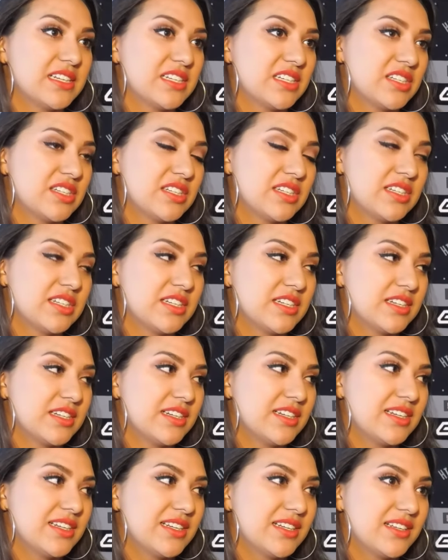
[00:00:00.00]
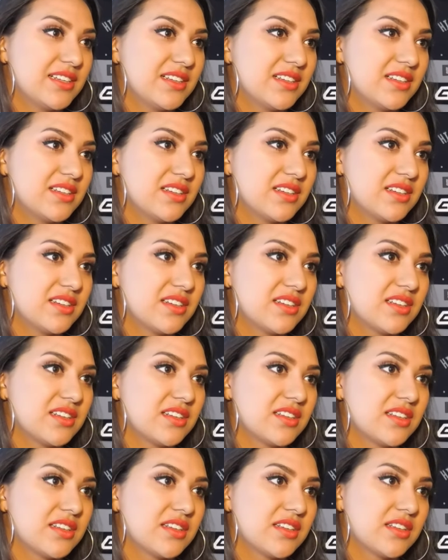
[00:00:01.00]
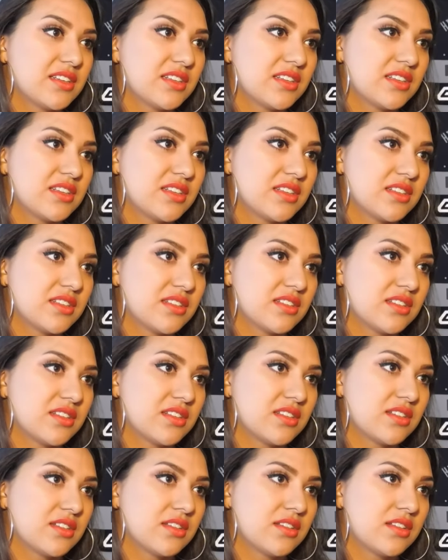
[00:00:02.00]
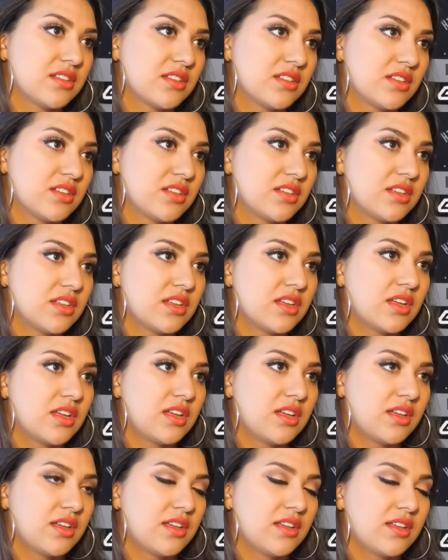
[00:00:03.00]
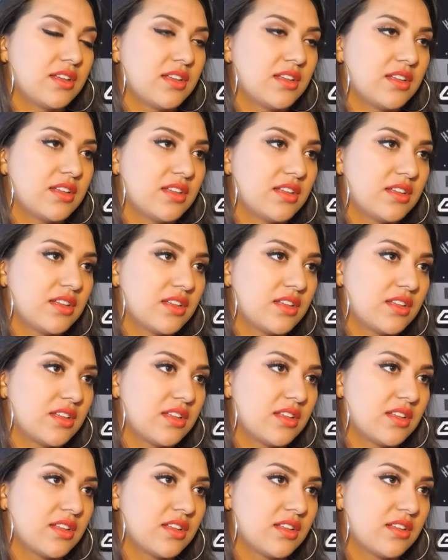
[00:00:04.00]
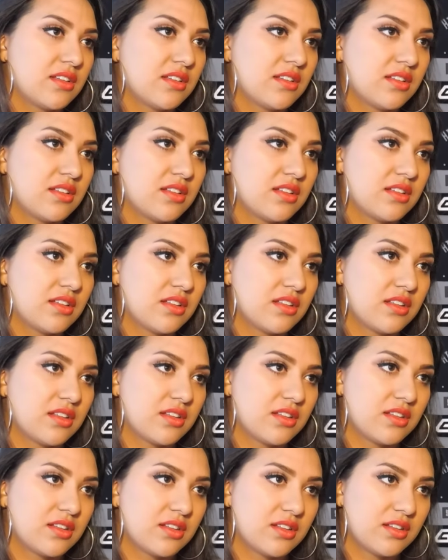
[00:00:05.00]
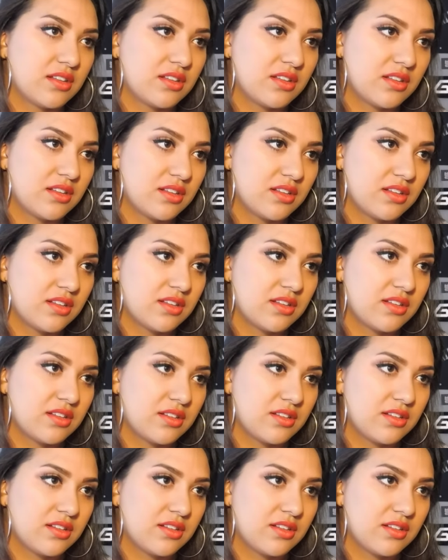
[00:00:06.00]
Nothing is said.